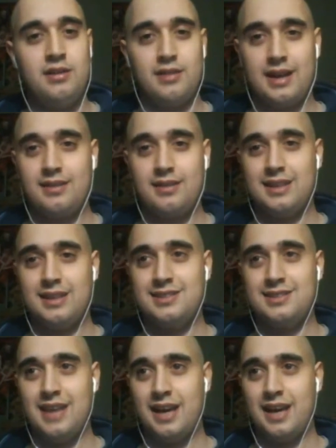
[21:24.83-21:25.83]
Like, let's
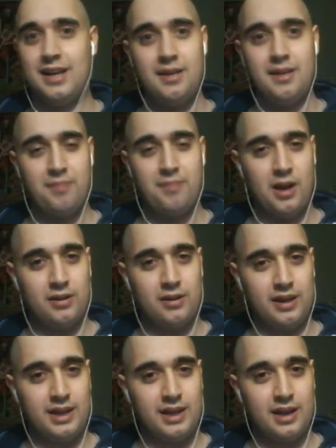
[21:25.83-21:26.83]
say
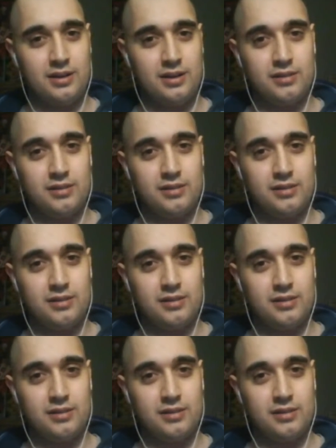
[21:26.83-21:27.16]
a young